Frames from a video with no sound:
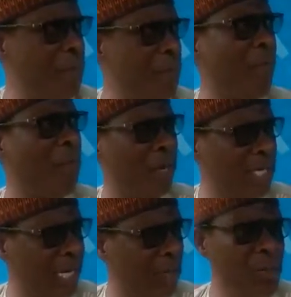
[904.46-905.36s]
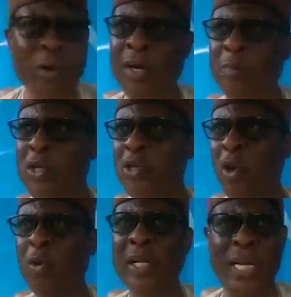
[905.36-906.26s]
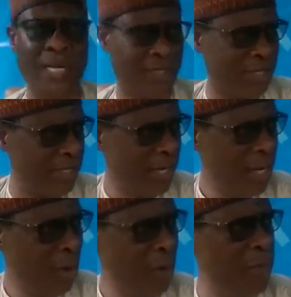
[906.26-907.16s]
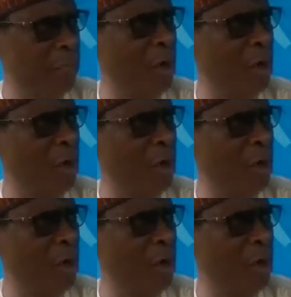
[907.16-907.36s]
somebody will be so ruthless, will be so